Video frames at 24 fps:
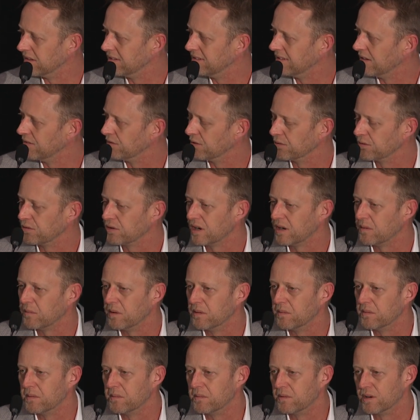essential
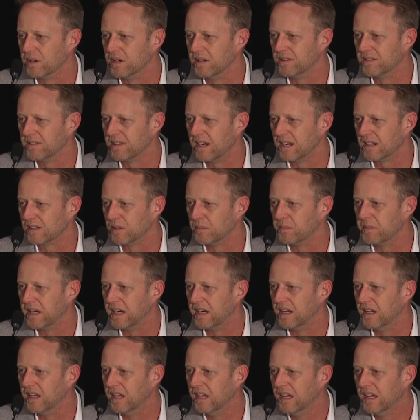tremor, but Maurice talked
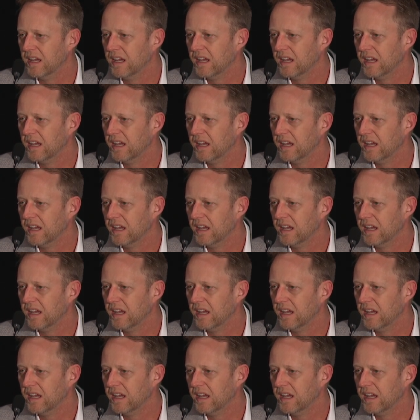about,